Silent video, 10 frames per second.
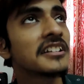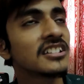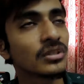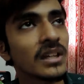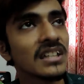
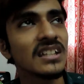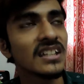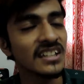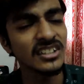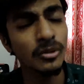find its
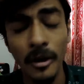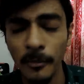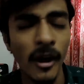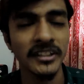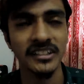way
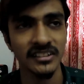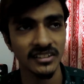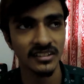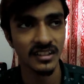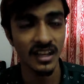into our
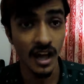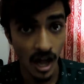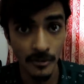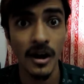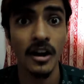bodies,
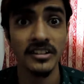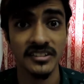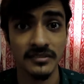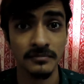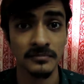our
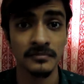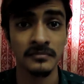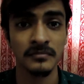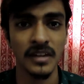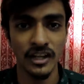hearts,
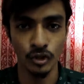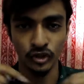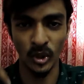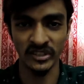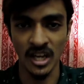and
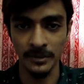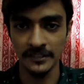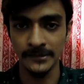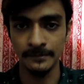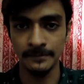also our
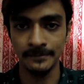tummies.